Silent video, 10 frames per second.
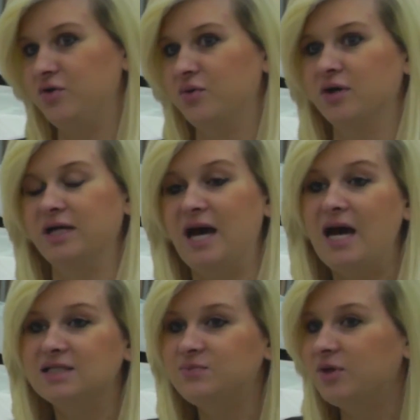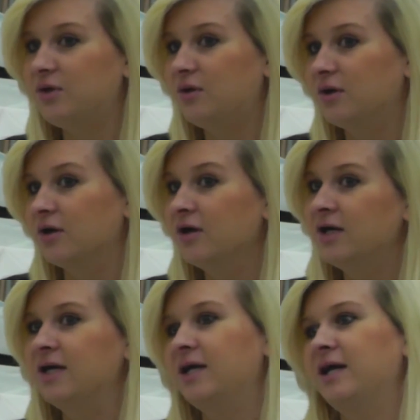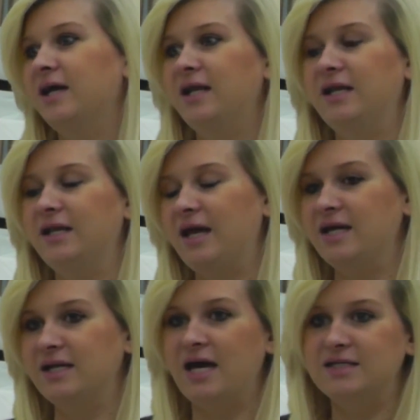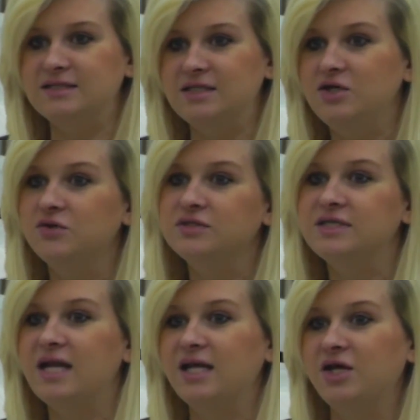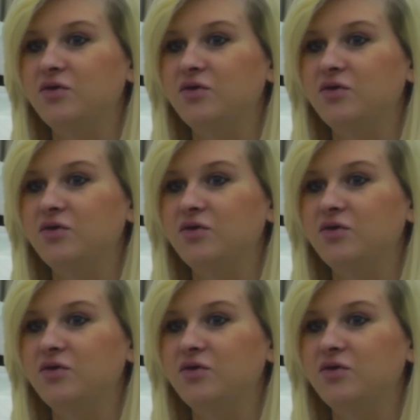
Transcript: You can work in a hospital or in an ICU setting.